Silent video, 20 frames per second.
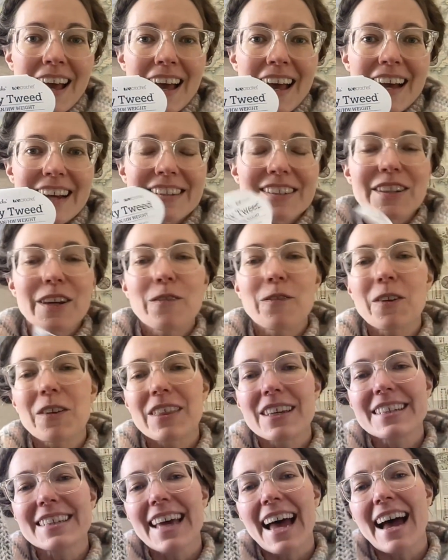And so for
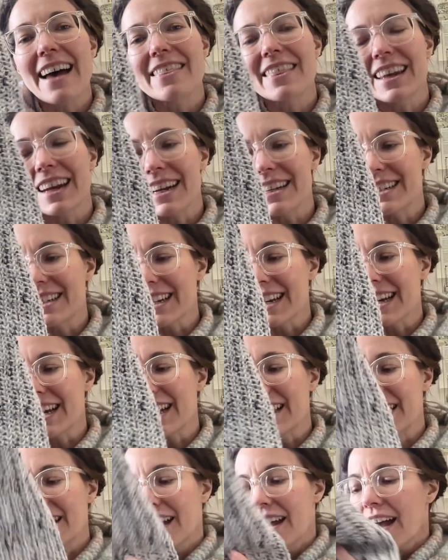this hat that I
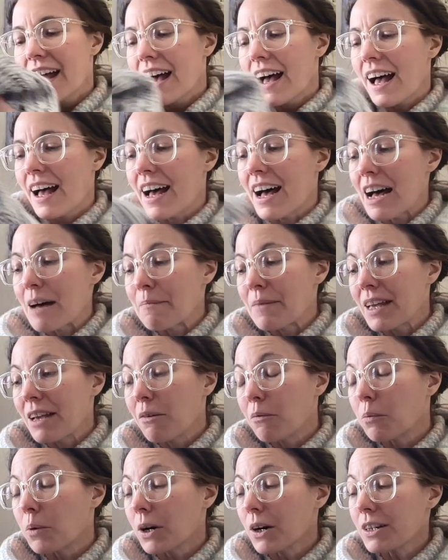did, it
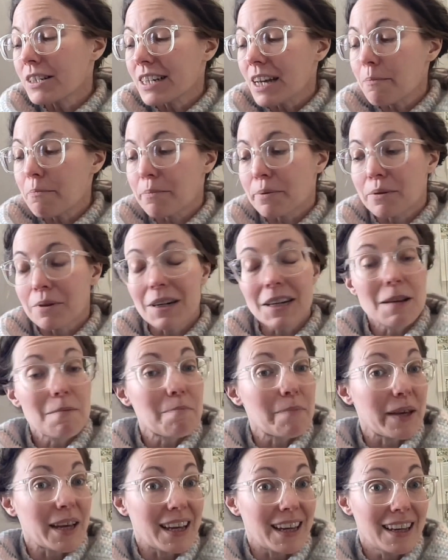worked up pretty
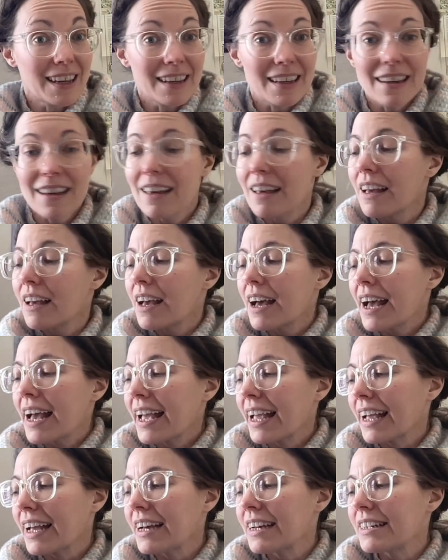big,
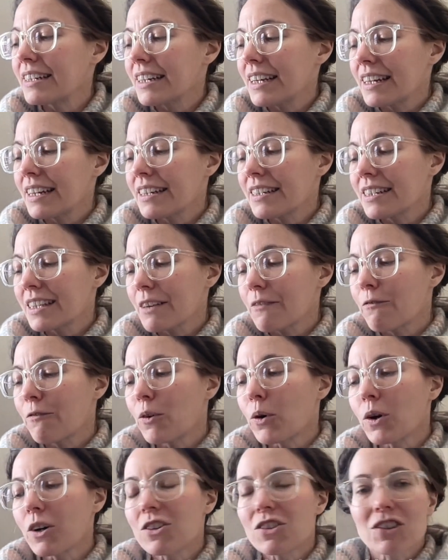and it is the
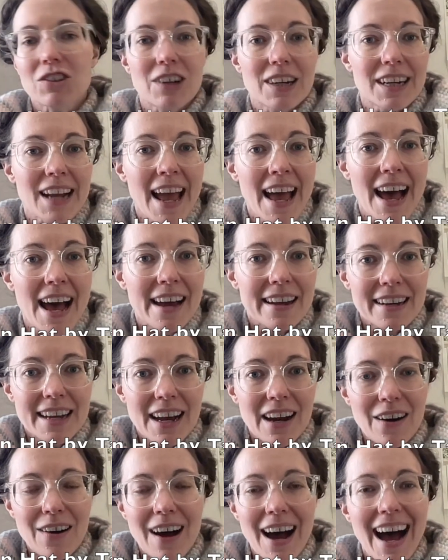forest green hat.
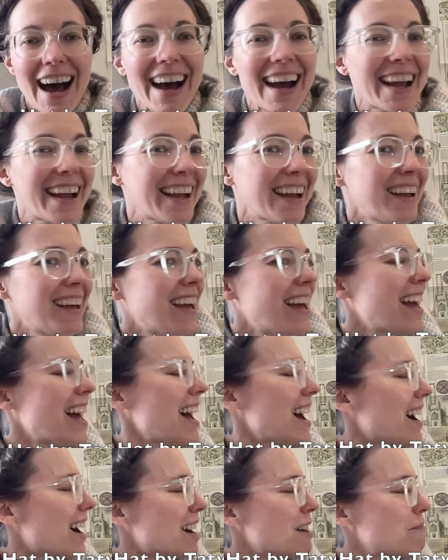Now
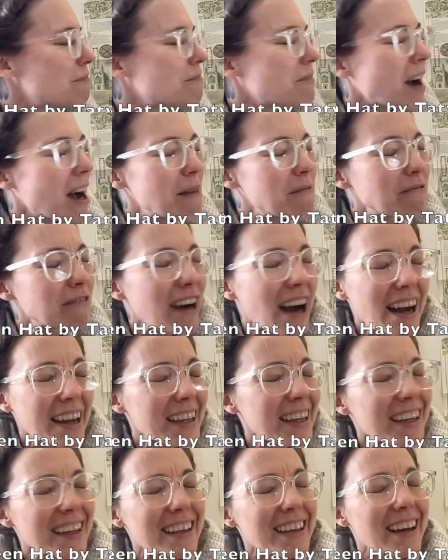I'm
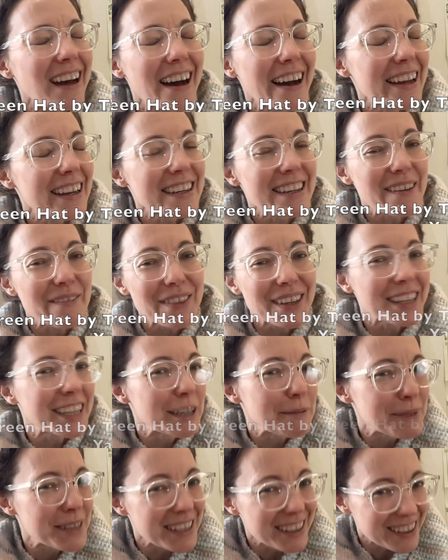rocking kind of the
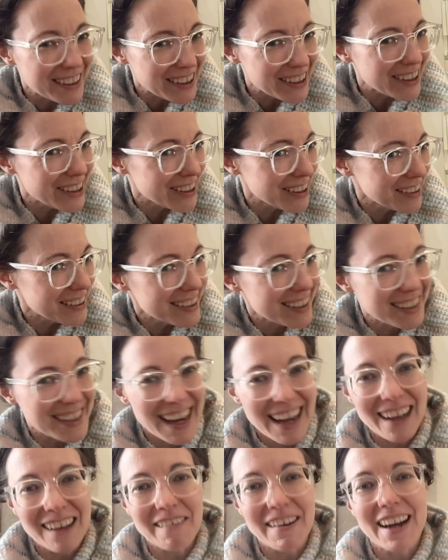Gibson girl
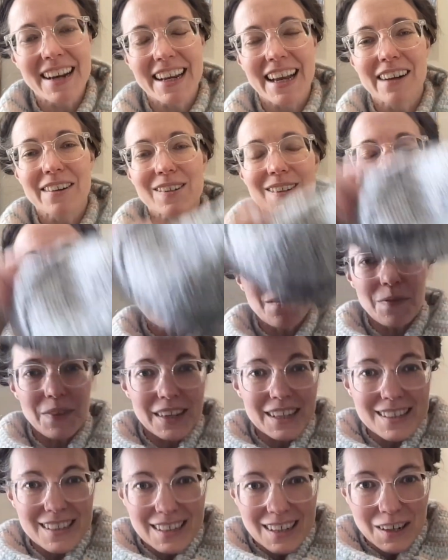style right now, so I don't think
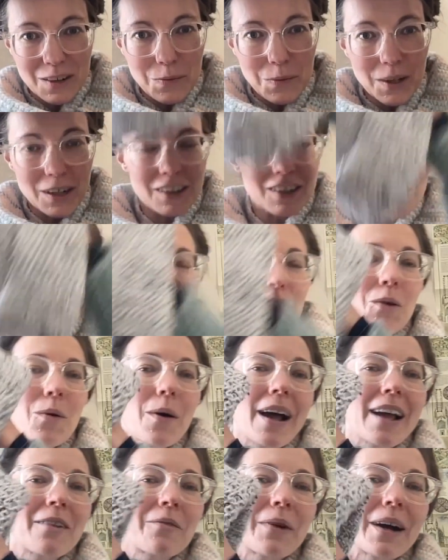it's going to work
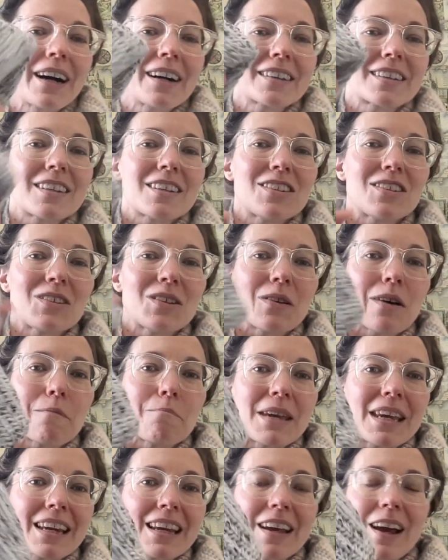quite well to do a
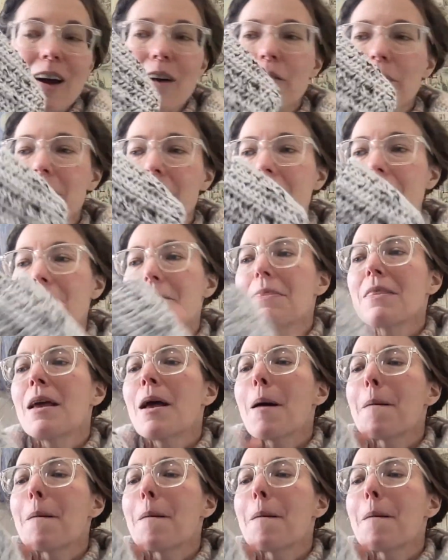beanie over it.